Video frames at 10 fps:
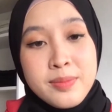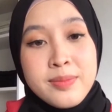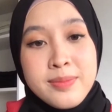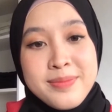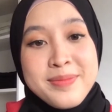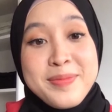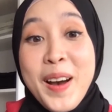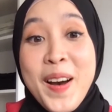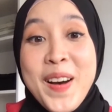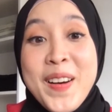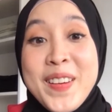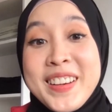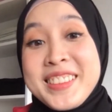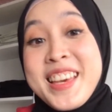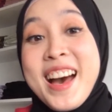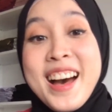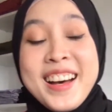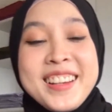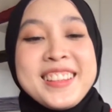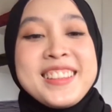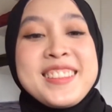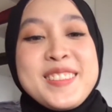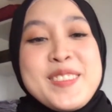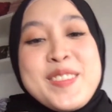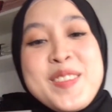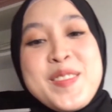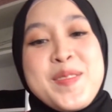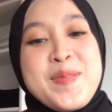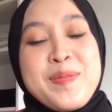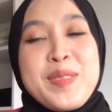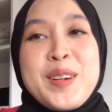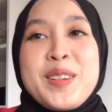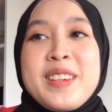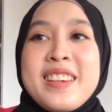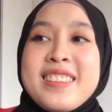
kita sih tahu, but what is your best advice for the young ones